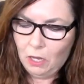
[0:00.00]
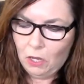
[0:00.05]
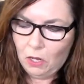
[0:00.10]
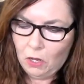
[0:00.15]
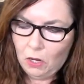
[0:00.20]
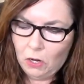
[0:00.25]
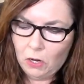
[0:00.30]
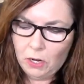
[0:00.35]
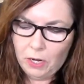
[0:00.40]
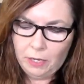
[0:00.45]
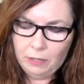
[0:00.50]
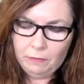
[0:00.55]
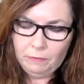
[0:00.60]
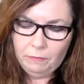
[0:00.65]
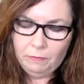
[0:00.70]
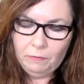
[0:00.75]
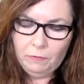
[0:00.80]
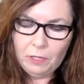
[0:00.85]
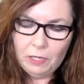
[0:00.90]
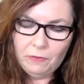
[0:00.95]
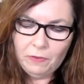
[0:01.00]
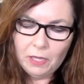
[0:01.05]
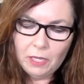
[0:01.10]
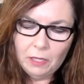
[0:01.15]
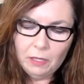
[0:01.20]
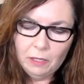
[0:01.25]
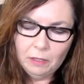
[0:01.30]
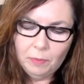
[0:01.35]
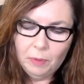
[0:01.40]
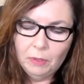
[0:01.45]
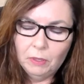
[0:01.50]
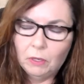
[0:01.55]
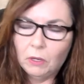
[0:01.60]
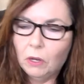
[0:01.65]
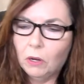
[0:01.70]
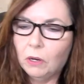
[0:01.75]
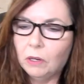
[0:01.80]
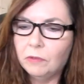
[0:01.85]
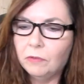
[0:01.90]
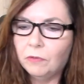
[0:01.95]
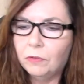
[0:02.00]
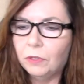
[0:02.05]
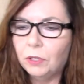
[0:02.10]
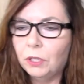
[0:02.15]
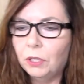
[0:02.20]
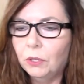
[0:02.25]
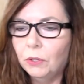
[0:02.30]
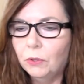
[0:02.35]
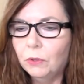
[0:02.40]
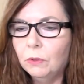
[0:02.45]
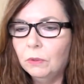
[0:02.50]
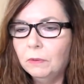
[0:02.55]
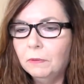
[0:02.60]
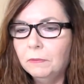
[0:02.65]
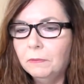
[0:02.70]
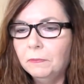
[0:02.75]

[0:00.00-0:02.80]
All right, Vivi, let's pull a card for you.